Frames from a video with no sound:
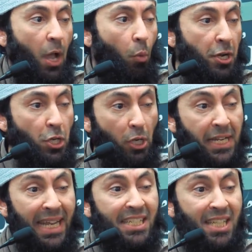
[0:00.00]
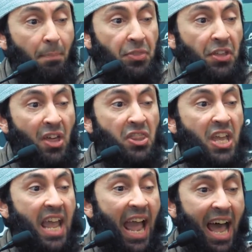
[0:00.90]
When you look at something that
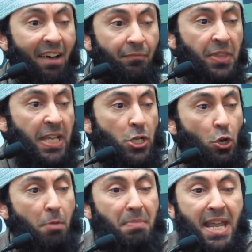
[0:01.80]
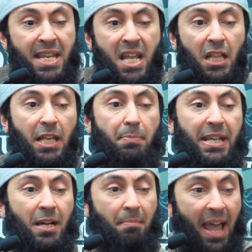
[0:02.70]
they have, you immediately
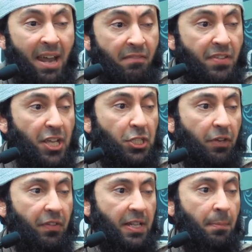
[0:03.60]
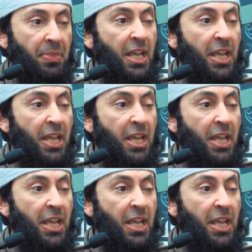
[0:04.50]
become envious of it.